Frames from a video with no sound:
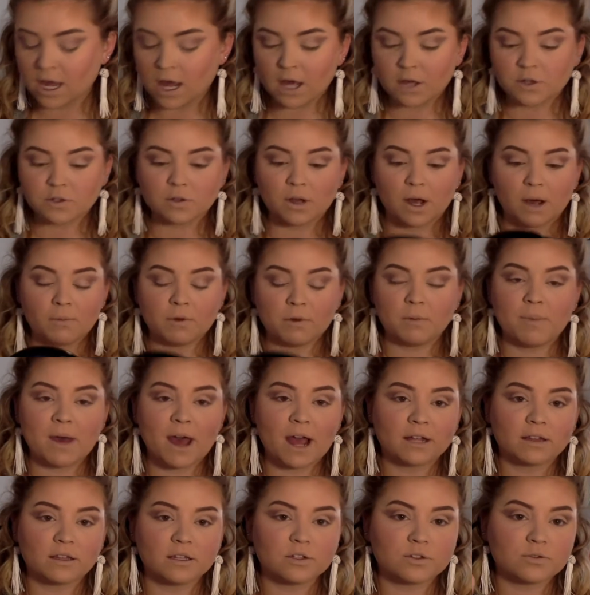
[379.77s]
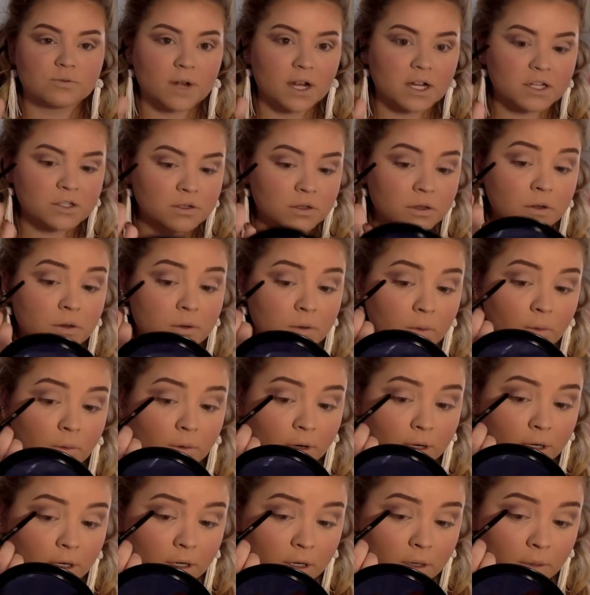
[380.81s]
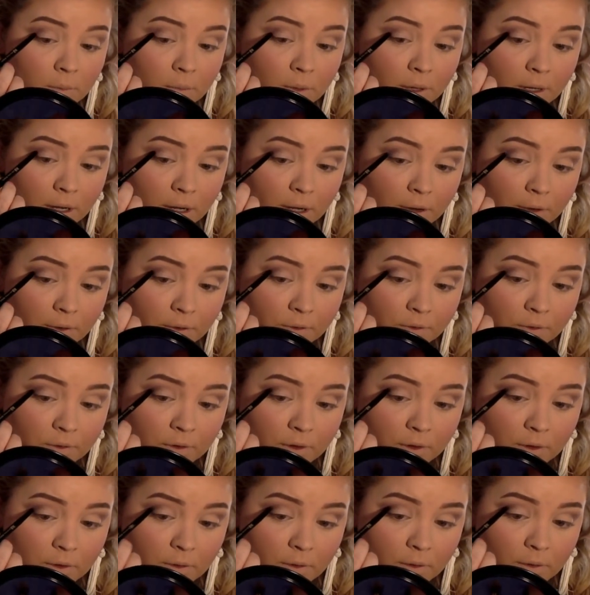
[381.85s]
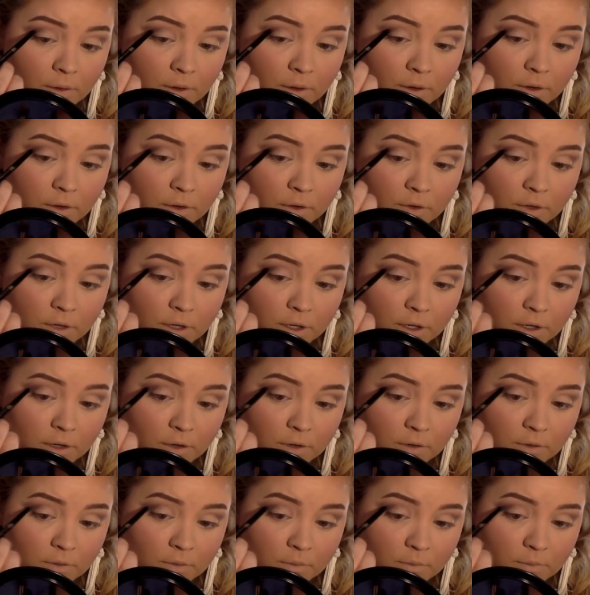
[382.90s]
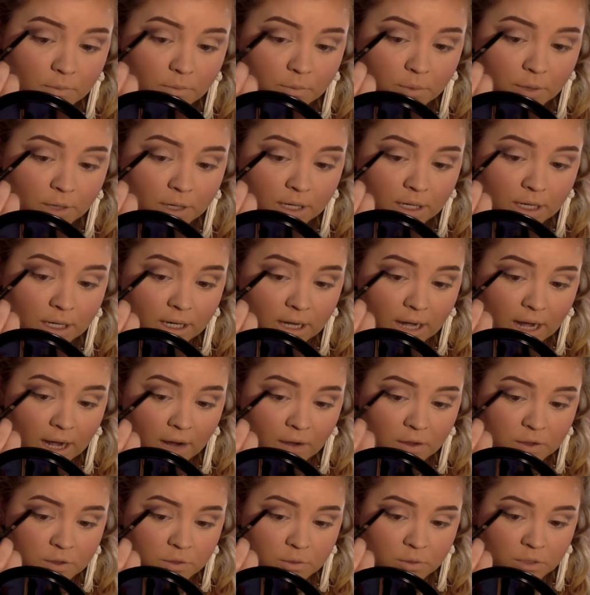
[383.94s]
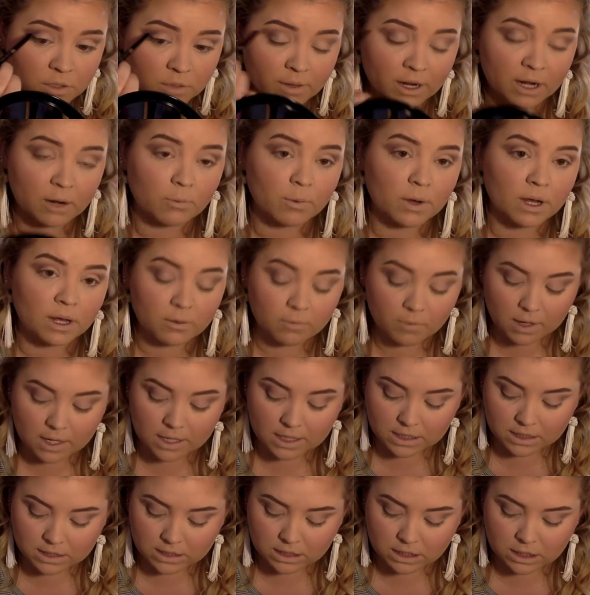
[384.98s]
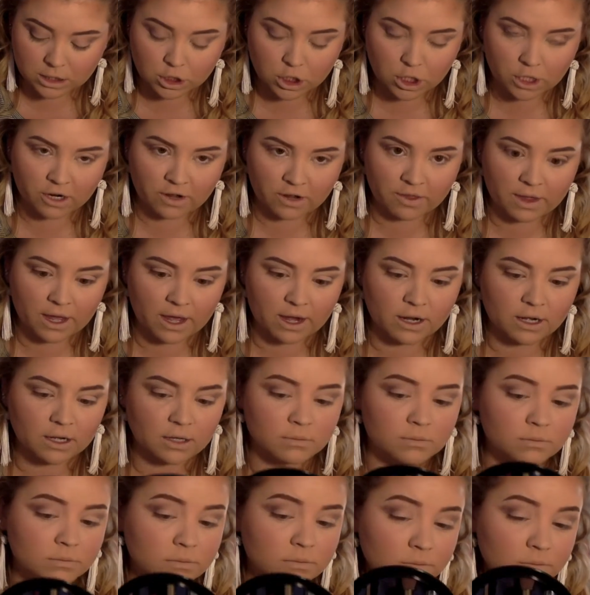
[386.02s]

So I'm going to pack this right into the corner, but also start bringing it out to where my wing was and darken that up.